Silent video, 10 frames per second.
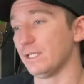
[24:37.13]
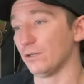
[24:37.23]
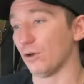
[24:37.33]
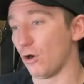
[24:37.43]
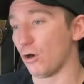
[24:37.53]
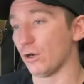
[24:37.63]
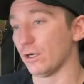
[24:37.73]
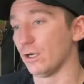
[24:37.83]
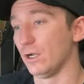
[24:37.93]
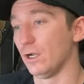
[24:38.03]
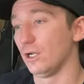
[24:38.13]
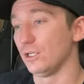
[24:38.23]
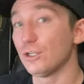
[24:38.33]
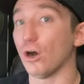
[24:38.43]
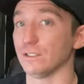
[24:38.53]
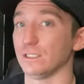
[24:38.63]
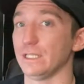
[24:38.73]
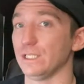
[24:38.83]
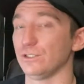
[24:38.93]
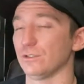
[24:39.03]
There are tons of
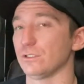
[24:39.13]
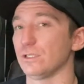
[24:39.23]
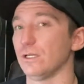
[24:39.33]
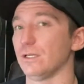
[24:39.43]
dangers.